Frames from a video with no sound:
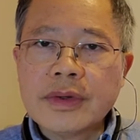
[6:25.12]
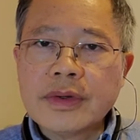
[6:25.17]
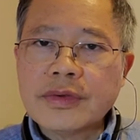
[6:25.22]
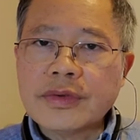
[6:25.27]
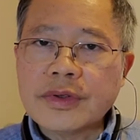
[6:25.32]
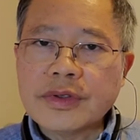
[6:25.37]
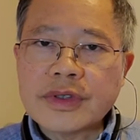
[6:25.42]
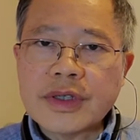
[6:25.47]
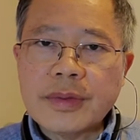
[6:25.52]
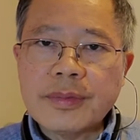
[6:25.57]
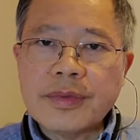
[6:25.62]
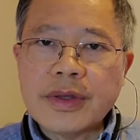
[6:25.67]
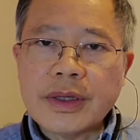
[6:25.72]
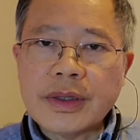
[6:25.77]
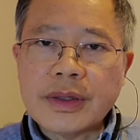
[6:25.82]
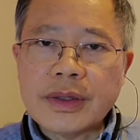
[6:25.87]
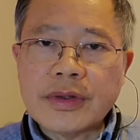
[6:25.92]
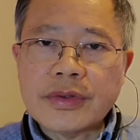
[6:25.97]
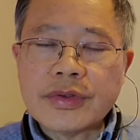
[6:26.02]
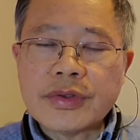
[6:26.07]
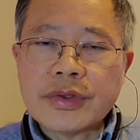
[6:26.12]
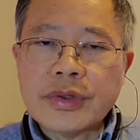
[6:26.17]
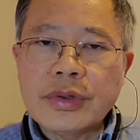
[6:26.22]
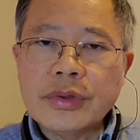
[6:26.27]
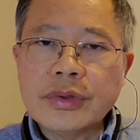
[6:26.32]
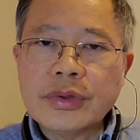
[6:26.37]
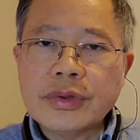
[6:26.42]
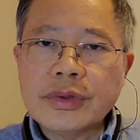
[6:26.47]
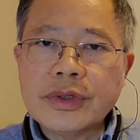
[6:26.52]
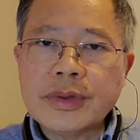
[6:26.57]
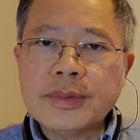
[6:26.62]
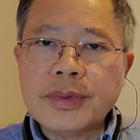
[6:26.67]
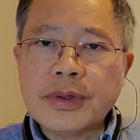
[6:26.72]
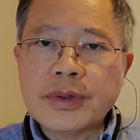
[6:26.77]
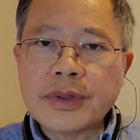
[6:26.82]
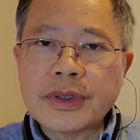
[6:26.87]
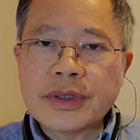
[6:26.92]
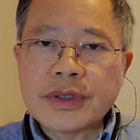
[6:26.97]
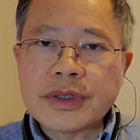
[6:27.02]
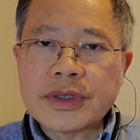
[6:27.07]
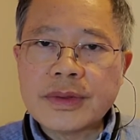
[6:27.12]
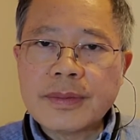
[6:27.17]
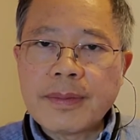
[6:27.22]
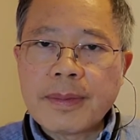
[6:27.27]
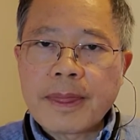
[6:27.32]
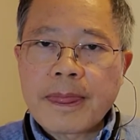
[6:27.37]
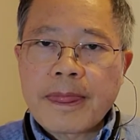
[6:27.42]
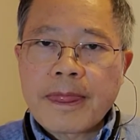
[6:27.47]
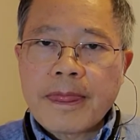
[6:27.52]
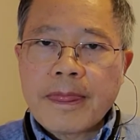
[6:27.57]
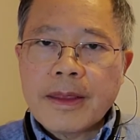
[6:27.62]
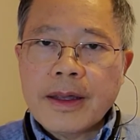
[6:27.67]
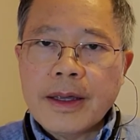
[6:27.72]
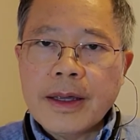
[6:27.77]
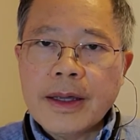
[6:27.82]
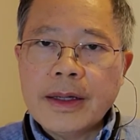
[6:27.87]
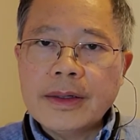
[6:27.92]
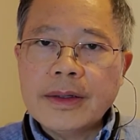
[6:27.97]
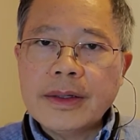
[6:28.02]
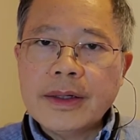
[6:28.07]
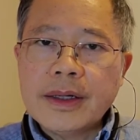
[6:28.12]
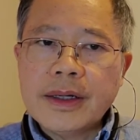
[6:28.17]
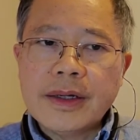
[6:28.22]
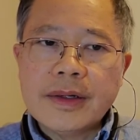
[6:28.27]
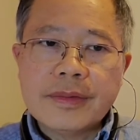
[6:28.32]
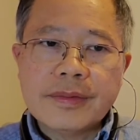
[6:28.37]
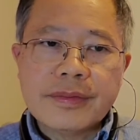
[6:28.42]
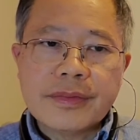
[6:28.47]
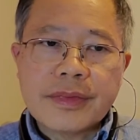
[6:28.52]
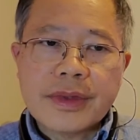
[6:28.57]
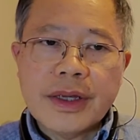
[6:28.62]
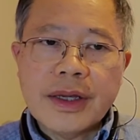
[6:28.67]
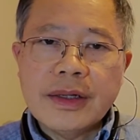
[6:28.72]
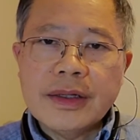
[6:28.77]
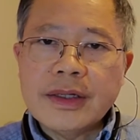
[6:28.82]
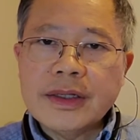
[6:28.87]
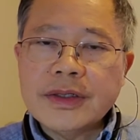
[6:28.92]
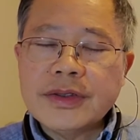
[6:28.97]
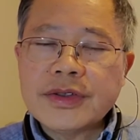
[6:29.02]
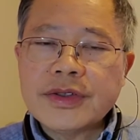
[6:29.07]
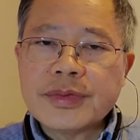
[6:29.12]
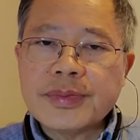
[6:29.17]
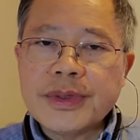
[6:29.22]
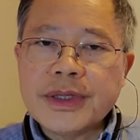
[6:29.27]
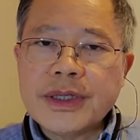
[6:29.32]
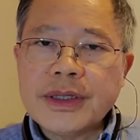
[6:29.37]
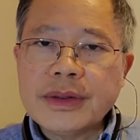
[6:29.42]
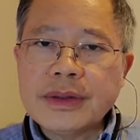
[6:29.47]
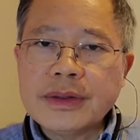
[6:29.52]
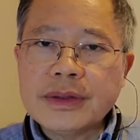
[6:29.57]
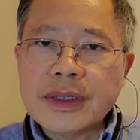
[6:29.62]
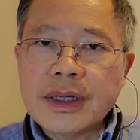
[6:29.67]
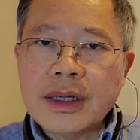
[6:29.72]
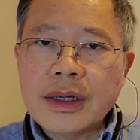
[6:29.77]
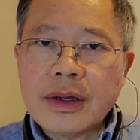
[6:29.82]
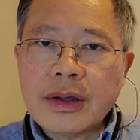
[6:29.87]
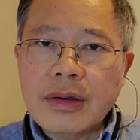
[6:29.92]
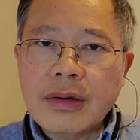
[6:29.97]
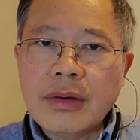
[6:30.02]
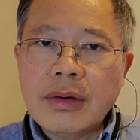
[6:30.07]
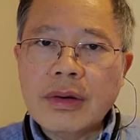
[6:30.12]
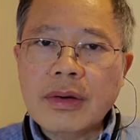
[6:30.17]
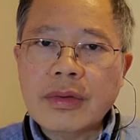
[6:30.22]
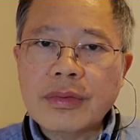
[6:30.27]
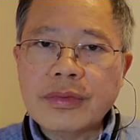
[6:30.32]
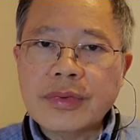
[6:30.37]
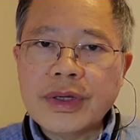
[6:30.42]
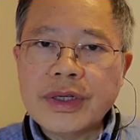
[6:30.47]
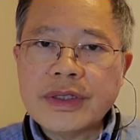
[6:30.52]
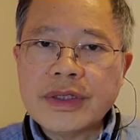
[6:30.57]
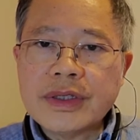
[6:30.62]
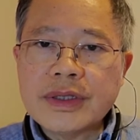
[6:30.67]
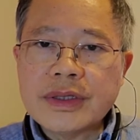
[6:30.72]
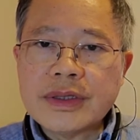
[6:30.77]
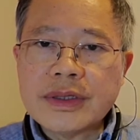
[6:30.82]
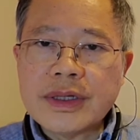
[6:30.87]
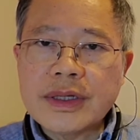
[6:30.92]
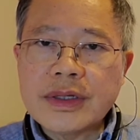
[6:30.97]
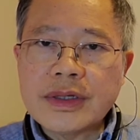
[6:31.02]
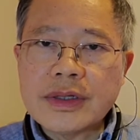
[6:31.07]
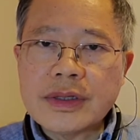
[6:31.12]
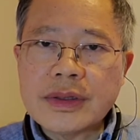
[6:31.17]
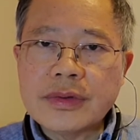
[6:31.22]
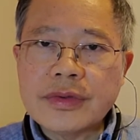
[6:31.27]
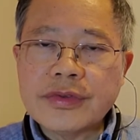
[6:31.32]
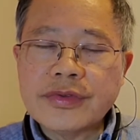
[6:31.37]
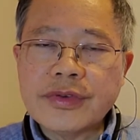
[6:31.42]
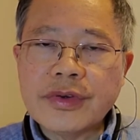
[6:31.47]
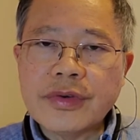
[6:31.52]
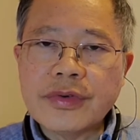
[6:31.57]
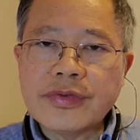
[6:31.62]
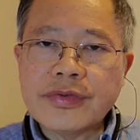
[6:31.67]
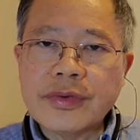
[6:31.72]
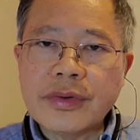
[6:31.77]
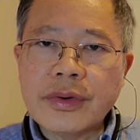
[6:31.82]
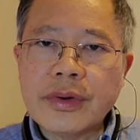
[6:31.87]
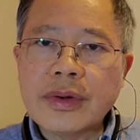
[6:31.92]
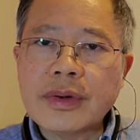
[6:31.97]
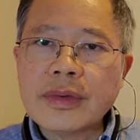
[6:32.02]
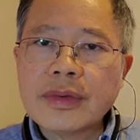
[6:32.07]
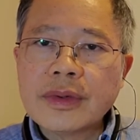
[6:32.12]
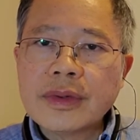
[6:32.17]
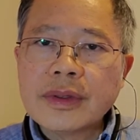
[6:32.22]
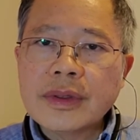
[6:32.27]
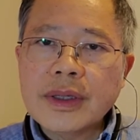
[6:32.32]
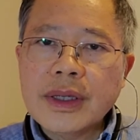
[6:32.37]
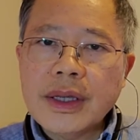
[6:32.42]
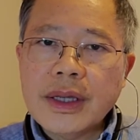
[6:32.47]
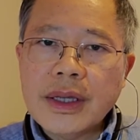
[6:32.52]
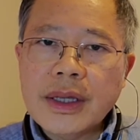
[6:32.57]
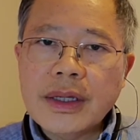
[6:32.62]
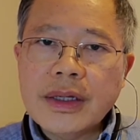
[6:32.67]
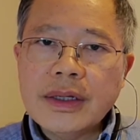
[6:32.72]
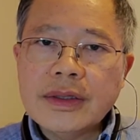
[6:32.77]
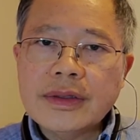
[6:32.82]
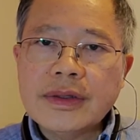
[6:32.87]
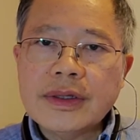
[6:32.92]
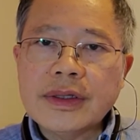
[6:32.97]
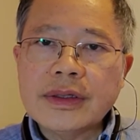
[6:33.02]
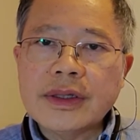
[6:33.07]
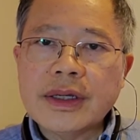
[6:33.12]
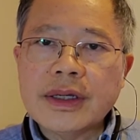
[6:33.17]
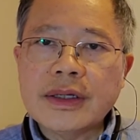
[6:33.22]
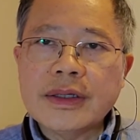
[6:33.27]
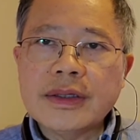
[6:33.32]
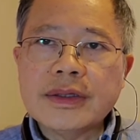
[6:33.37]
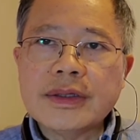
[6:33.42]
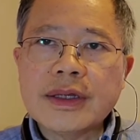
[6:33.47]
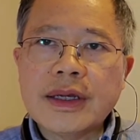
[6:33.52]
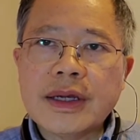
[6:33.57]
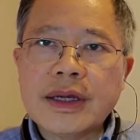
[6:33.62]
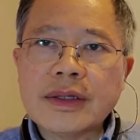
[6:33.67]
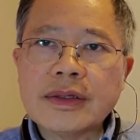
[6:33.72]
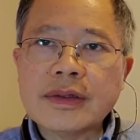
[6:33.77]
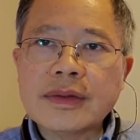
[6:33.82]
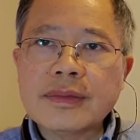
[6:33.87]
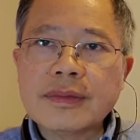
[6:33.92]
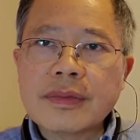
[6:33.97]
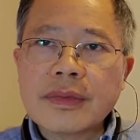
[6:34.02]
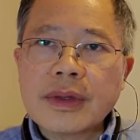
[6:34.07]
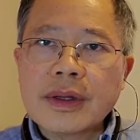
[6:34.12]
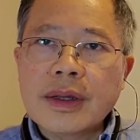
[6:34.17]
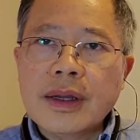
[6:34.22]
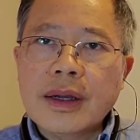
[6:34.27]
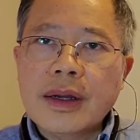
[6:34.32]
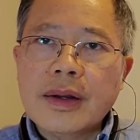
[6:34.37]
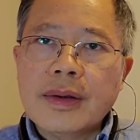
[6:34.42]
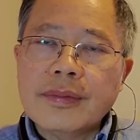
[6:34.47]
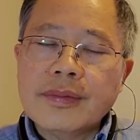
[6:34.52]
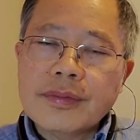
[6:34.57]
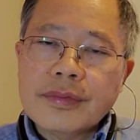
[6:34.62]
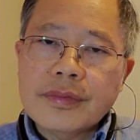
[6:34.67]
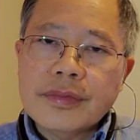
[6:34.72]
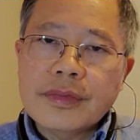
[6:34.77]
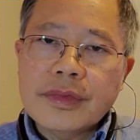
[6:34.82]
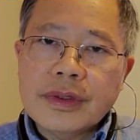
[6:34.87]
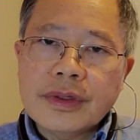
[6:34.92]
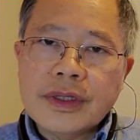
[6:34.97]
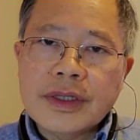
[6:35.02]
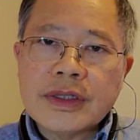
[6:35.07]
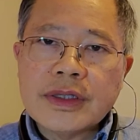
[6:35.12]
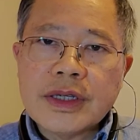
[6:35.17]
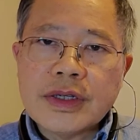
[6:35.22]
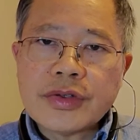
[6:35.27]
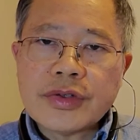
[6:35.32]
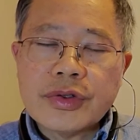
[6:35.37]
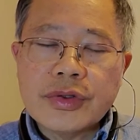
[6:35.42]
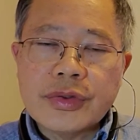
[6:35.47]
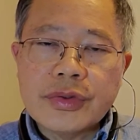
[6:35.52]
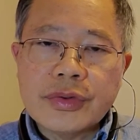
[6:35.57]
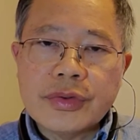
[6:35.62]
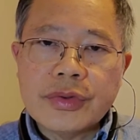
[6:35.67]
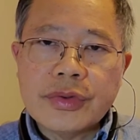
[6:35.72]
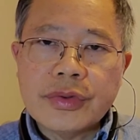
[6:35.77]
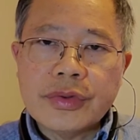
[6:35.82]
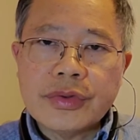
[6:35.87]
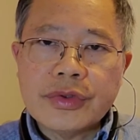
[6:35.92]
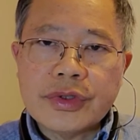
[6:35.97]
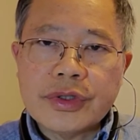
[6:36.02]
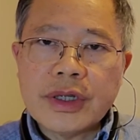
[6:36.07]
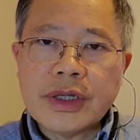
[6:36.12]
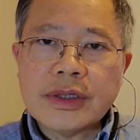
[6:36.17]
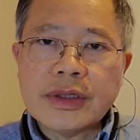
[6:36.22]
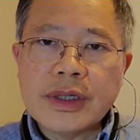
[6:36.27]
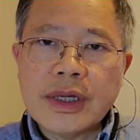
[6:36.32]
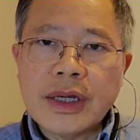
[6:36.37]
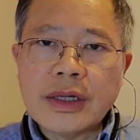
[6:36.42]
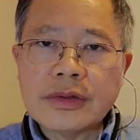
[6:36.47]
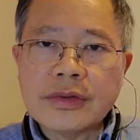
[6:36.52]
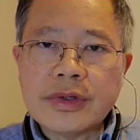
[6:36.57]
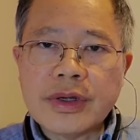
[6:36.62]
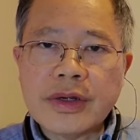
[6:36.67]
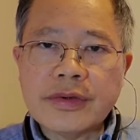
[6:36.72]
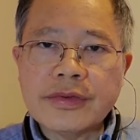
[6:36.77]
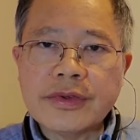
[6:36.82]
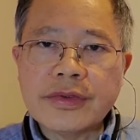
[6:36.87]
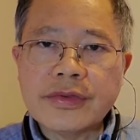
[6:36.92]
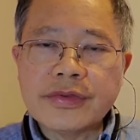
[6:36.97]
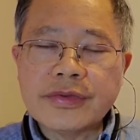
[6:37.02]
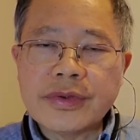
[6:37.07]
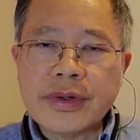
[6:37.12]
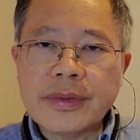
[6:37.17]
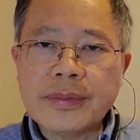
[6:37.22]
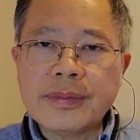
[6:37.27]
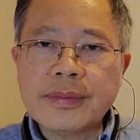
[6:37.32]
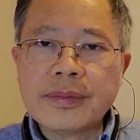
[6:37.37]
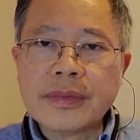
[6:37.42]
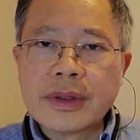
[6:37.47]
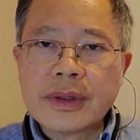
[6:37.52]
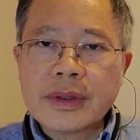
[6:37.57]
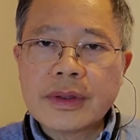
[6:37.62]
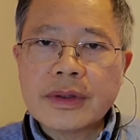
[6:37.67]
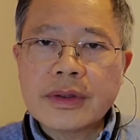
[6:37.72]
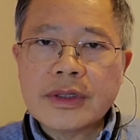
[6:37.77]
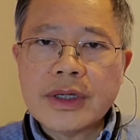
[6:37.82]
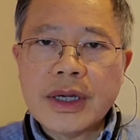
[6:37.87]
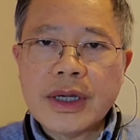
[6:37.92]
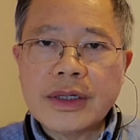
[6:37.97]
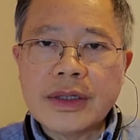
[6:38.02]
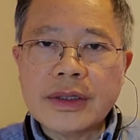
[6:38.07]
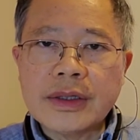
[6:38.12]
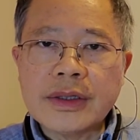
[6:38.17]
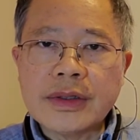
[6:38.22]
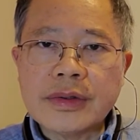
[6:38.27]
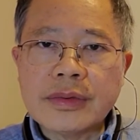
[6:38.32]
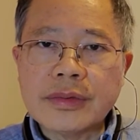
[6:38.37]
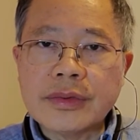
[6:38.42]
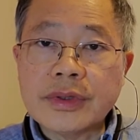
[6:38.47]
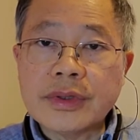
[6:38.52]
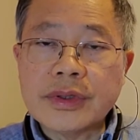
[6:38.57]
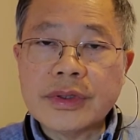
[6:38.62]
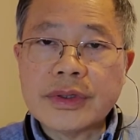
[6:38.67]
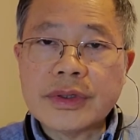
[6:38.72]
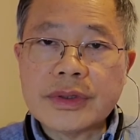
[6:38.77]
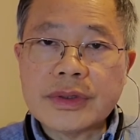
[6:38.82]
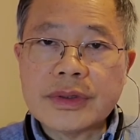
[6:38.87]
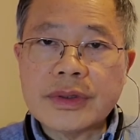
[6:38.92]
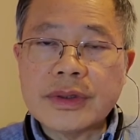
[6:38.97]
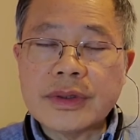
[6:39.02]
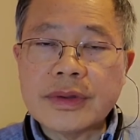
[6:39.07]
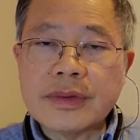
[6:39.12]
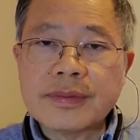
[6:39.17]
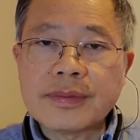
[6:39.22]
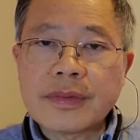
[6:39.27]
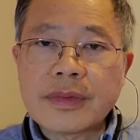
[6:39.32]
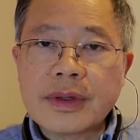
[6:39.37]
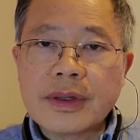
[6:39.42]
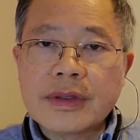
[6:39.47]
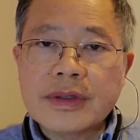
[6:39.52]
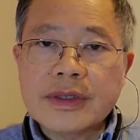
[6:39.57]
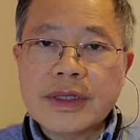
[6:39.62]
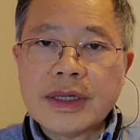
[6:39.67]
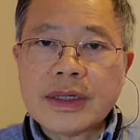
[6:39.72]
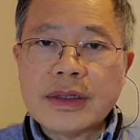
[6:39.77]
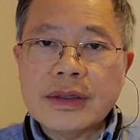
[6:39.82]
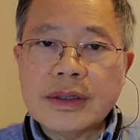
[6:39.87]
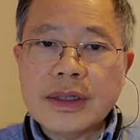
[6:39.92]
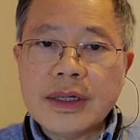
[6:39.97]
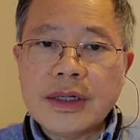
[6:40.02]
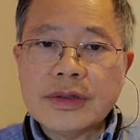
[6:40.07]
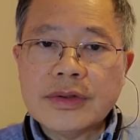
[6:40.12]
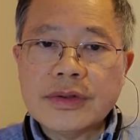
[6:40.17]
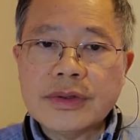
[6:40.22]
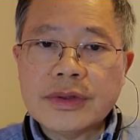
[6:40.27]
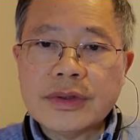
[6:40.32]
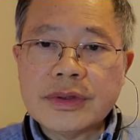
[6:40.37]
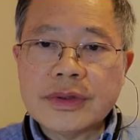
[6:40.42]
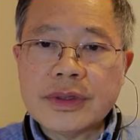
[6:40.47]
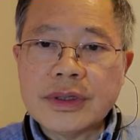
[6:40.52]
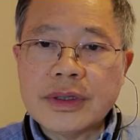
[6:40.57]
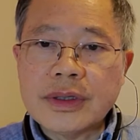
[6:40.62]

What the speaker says: something that was totally bogus, and he was being called racist and xenophobe for anything that he said. The decision to shut down travel from China, which is the second largest